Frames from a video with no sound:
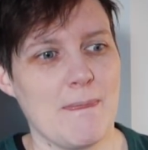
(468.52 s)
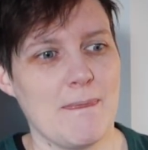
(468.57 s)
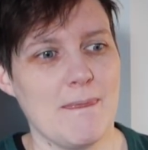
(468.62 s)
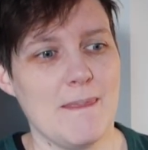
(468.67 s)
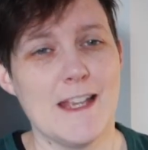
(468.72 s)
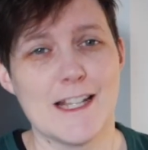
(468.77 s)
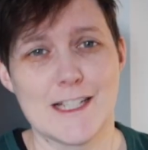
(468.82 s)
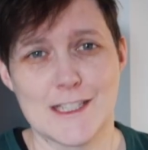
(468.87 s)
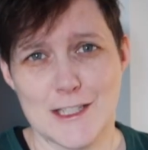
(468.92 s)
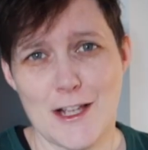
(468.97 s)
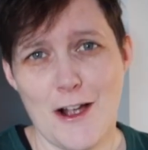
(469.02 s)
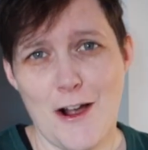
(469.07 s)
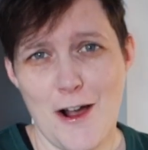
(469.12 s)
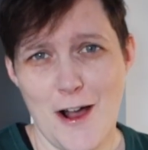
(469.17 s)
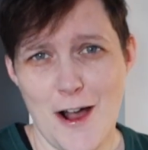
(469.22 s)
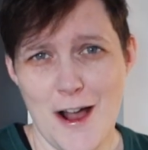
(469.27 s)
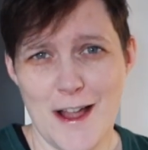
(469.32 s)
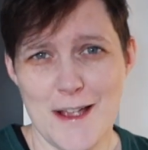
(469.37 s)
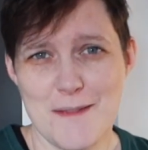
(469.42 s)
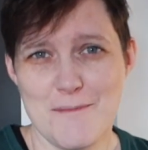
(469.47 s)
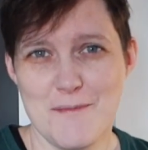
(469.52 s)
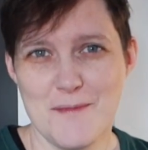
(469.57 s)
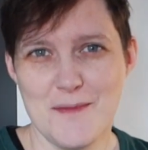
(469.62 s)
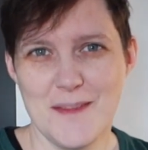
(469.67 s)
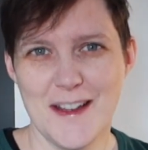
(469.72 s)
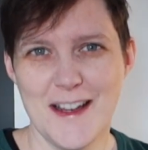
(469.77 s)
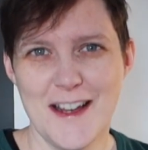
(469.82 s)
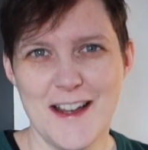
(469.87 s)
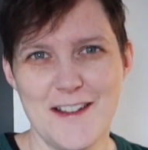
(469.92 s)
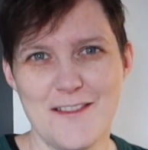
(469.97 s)
this time
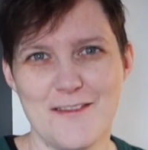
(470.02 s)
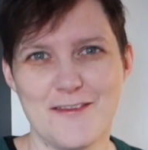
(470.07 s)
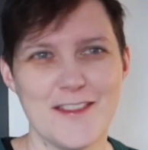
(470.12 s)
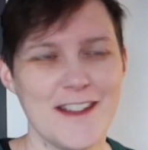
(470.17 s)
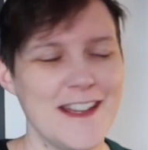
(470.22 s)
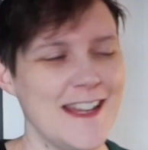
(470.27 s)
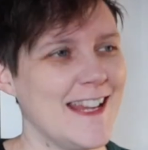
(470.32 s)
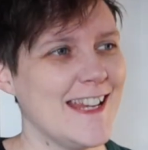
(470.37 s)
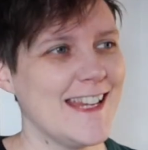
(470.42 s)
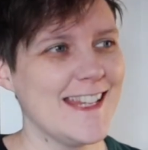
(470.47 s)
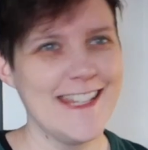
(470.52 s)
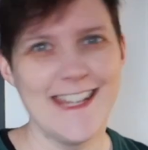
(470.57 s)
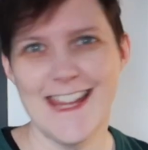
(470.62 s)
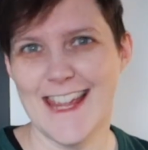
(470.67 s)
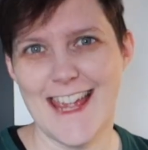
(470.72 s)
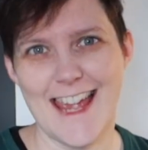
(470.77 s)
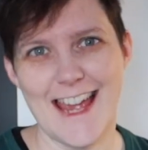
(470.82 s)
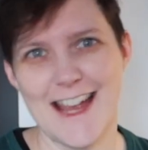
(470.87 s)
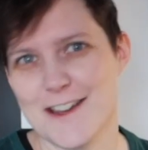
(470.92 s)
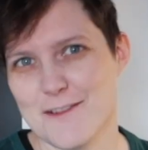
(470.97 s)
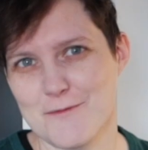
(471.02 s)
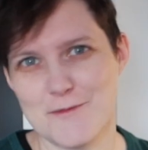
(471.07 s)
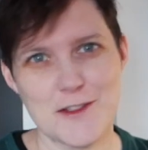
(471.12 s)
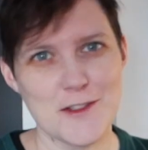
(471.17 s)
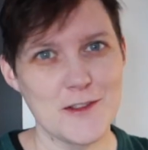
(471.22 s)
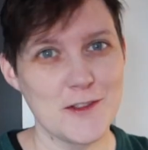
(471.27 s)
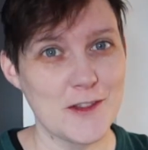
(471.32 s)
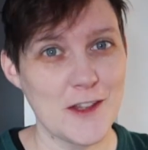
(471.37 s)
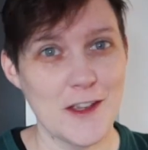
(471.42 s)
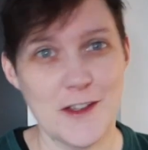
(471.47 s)
of year, and I'm
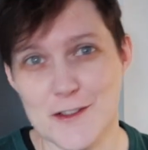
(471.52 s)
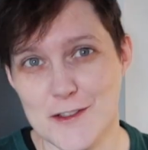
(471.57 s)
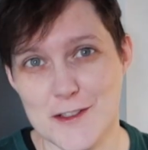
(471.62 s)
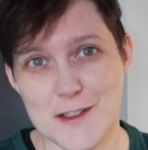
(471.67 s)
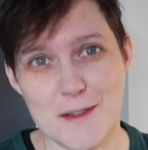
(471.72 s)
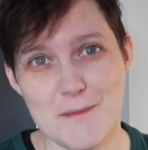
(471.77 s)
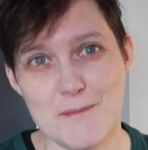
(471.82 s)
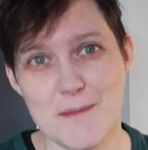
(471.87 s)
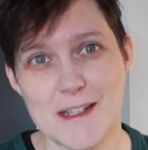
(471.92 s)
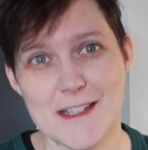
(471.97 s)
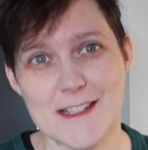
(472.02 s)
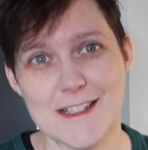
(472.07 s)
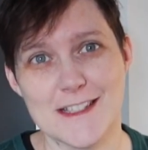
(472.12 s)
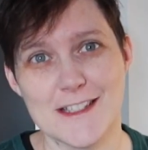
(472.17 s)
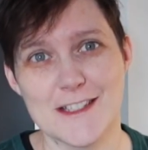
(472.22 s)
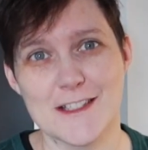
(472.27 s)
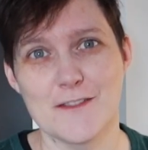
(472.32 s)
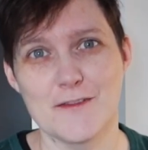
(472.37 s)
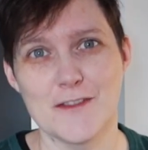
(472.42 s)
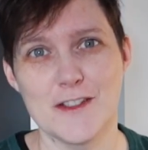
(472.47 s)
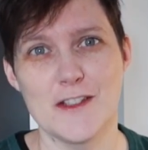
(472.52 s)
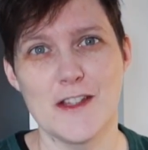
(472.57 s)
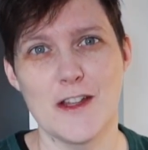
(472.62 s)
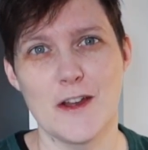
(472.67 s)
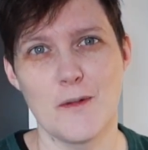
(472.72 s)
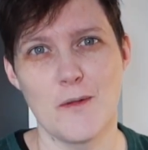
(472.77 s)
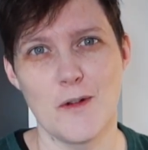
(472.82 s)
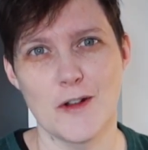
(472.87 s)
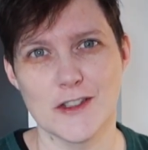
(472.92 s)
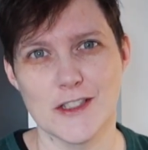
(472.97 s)
sure those ministers of you that
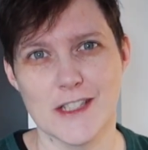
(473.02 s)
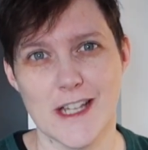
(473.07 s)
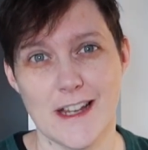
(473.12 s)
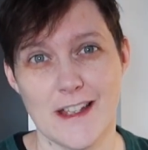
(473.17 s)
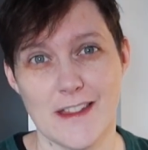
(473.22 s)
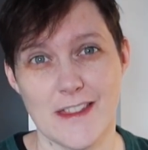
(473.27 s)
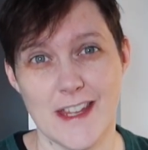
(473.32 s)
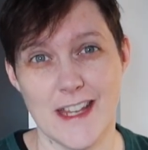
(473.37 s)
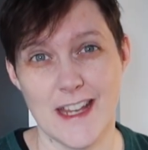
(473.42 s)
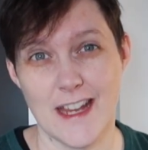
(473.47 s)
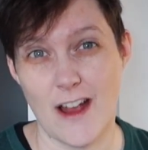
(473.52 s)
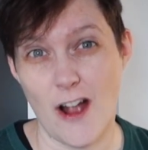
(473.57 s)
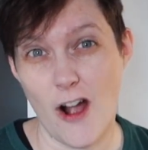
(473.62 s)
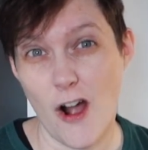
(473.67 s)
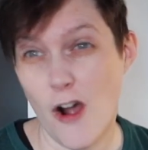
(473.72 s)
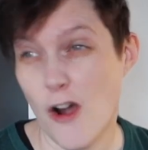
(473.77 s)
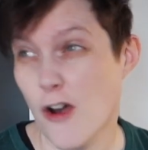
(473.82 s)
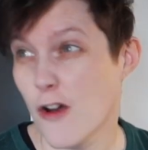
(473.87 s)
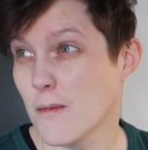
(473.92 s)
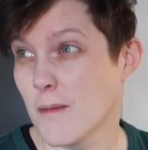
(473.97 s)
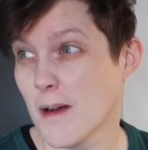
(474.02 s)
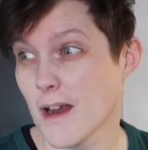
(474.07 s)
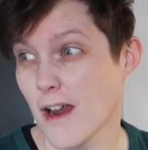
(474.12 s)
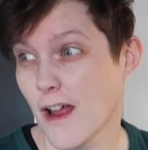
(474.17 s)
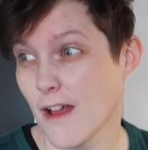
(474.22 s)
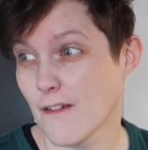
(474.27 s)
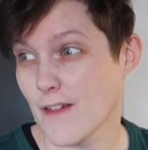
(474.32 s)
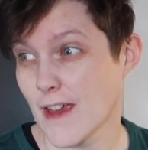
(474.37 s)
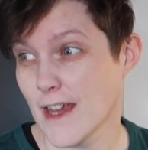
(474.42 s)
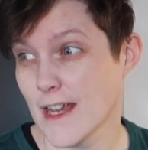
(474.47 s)
are watching are thinking, oh my
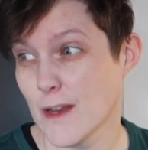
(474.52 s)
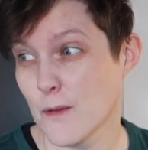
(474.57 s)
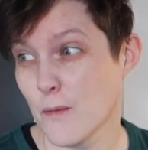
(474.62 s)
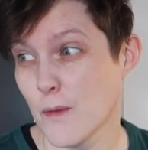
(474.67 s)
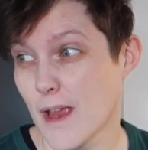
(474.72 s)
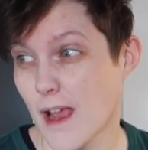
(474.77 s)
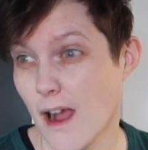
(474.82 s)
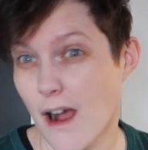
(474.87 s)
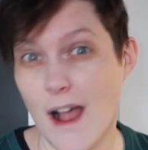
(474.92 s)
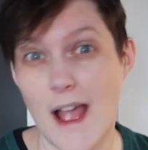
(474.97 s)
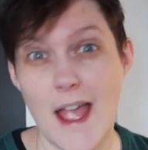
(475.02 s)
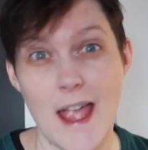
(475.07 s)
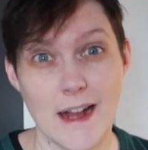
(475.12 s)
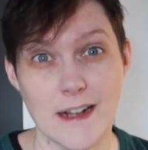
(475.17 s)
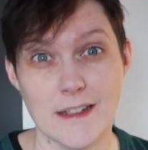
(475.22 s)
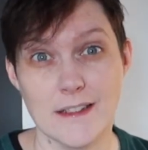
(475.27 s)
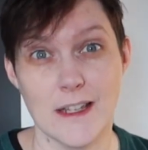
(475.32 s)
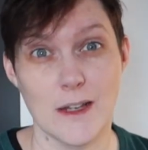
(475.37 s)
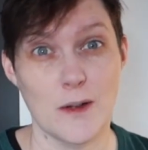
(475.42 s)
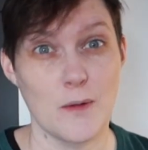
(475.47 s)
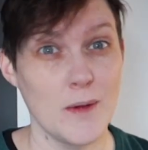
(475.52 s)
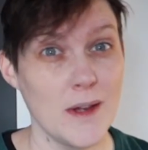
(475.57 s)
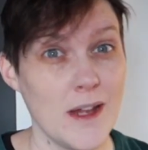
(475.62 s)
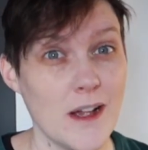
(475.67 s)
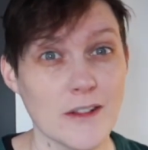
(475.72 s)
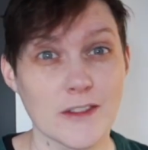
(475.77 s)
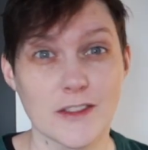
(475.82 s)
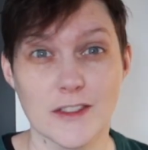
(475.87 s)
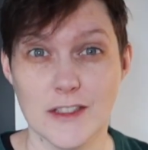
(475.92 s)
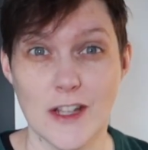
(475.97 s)
life, Hayley, we are hectic, we
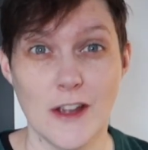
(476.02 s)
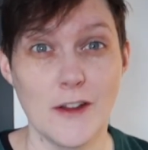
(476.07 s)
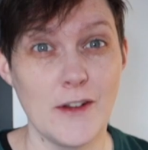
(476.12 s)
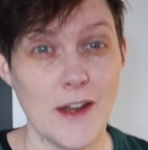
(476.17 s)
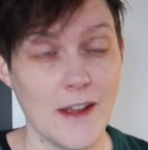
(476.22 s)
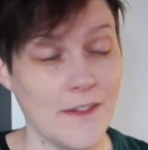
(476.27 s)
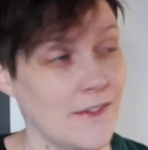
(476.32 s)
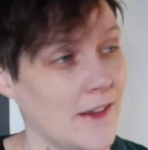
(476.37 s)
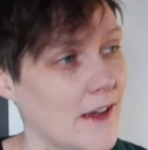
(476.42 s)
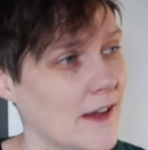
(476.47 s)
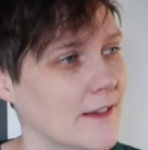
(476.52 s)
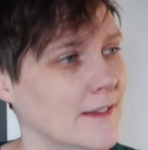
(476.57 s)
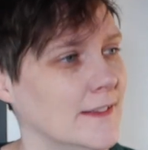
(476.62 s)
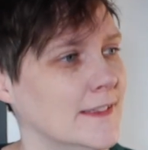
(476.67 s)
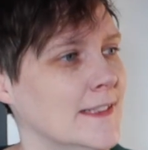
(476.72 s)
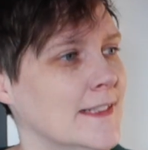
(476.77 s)
are snowed under.